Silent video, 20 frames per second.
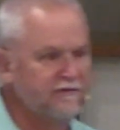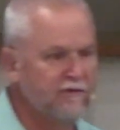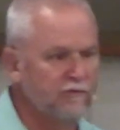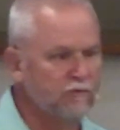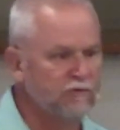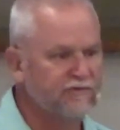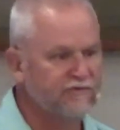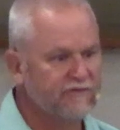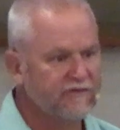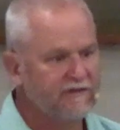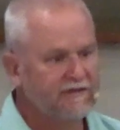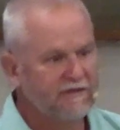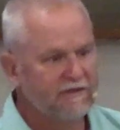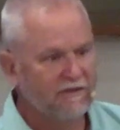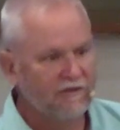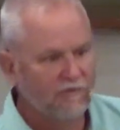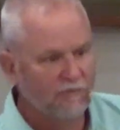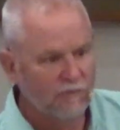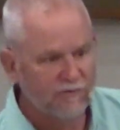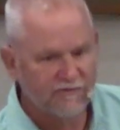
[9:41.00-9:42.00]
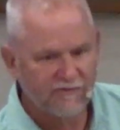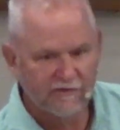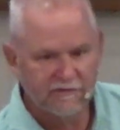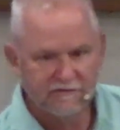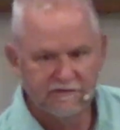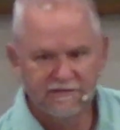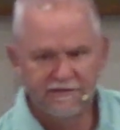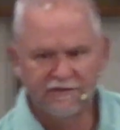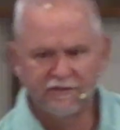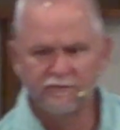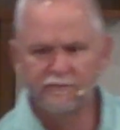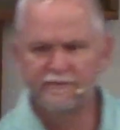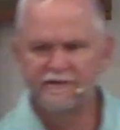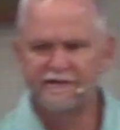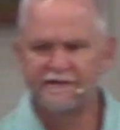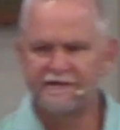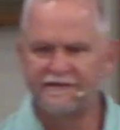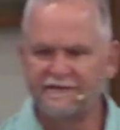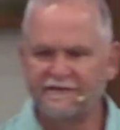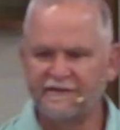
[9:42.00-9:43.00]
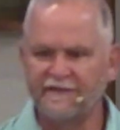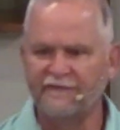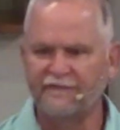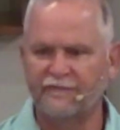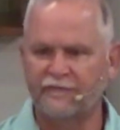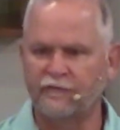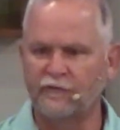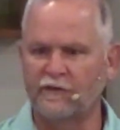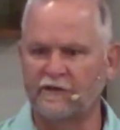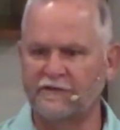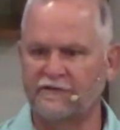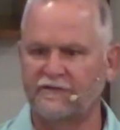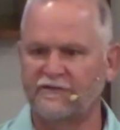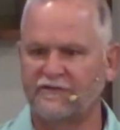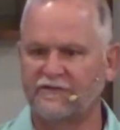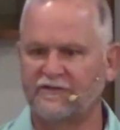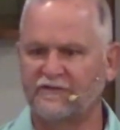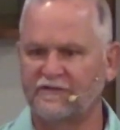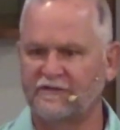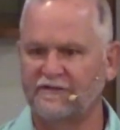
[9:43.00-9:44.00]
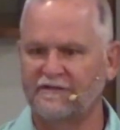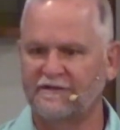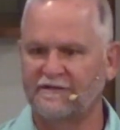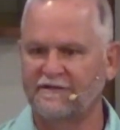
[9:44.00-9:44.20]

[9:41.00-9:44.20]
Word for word: that was, was a little bit different